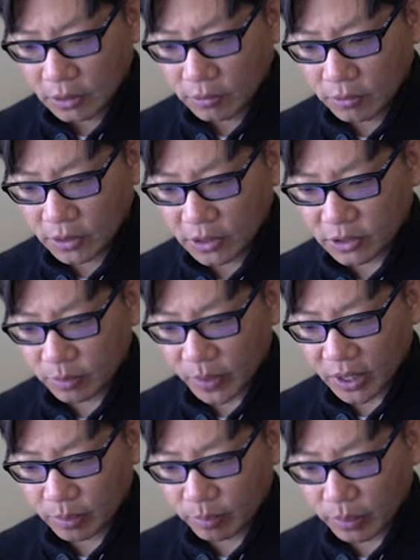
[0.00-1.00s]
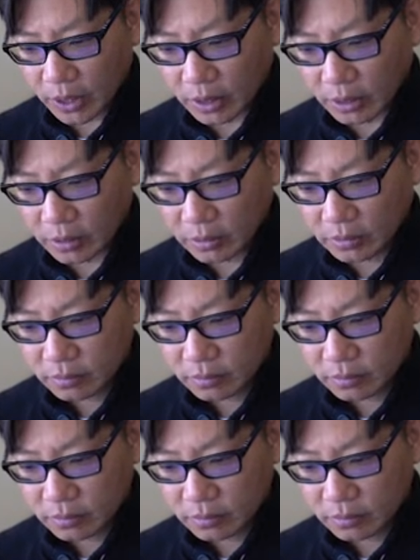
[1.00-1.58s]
Will this make butter?